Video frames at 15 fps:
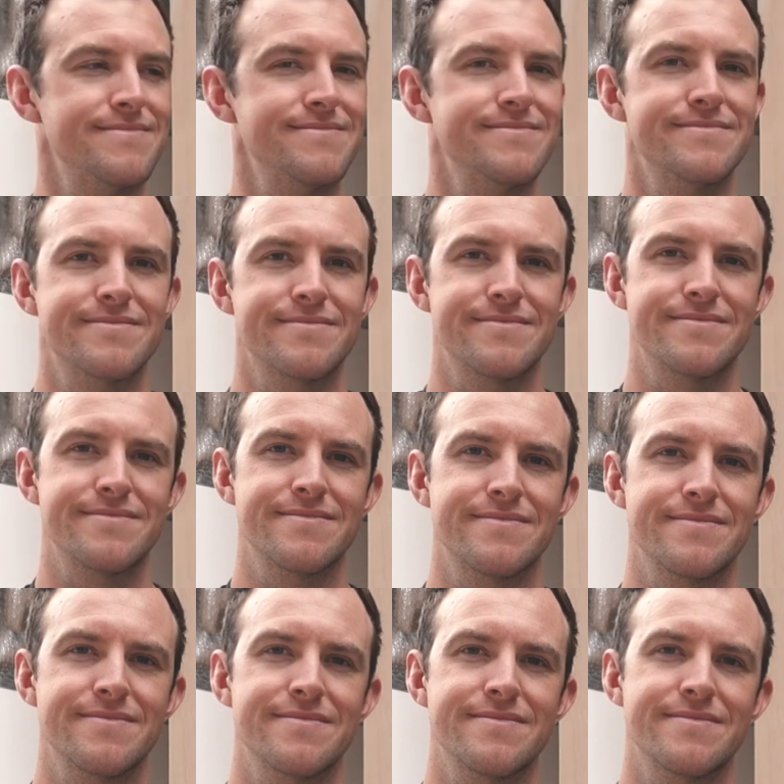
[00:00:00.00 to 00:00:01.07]

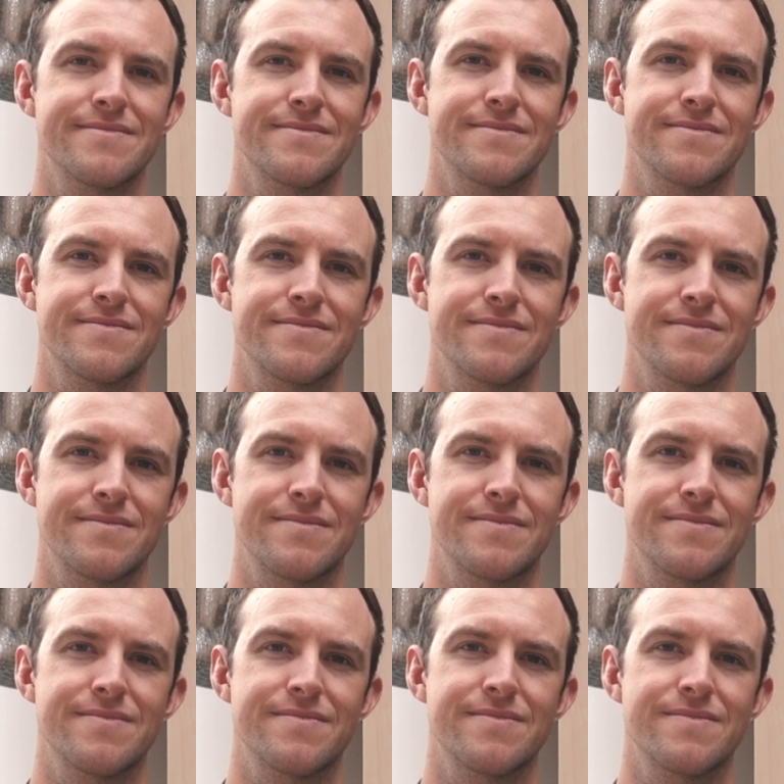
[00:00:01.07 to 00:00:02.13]

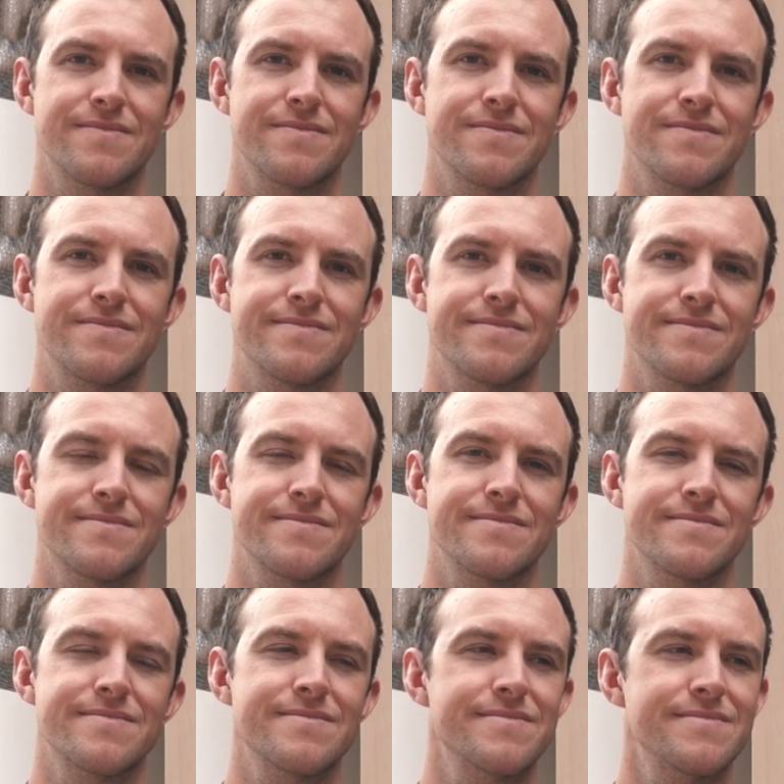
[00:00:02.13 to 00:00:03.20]

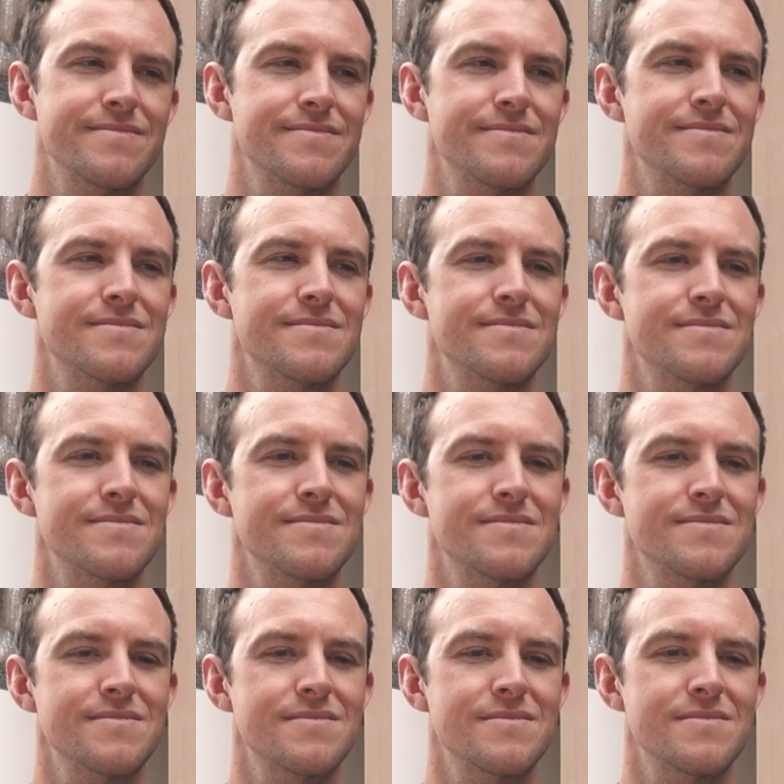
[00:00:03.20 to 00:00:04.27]

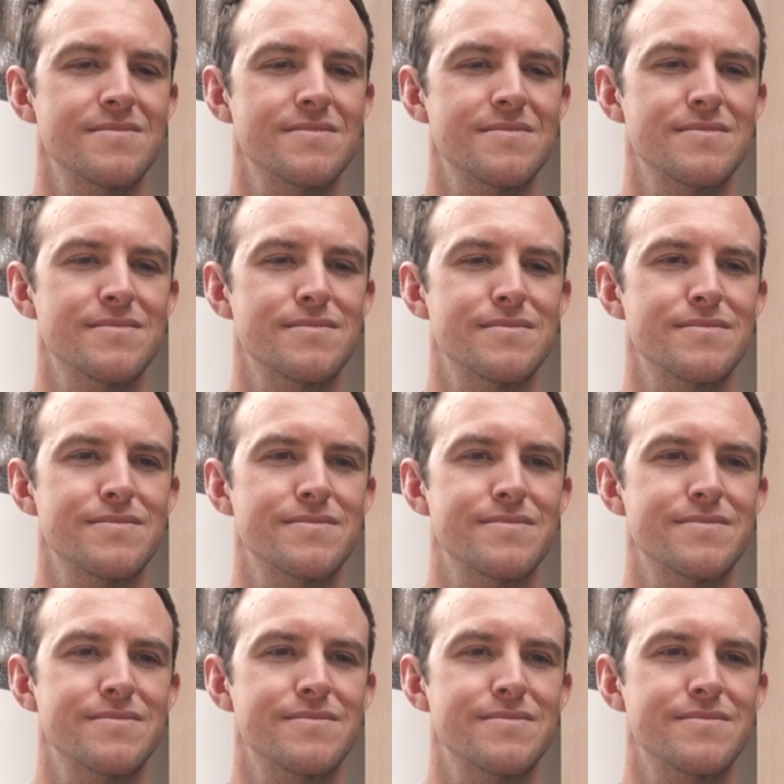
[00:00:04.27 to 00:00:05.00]
[no speech]